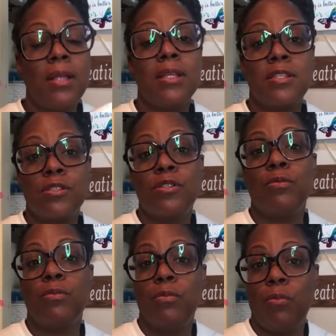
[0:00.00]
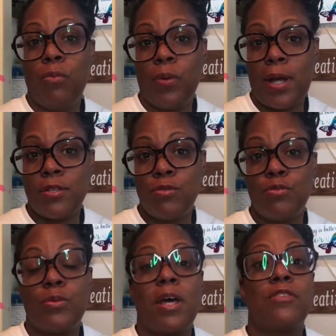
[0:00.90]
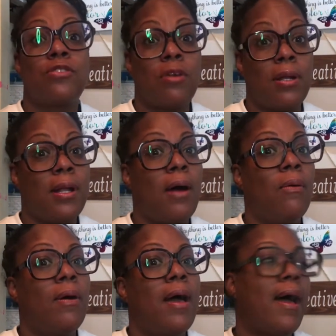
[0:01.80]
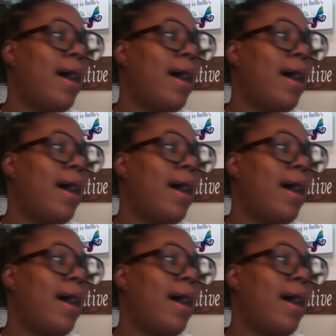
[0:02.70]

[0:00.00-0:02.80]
This is what I used when I started out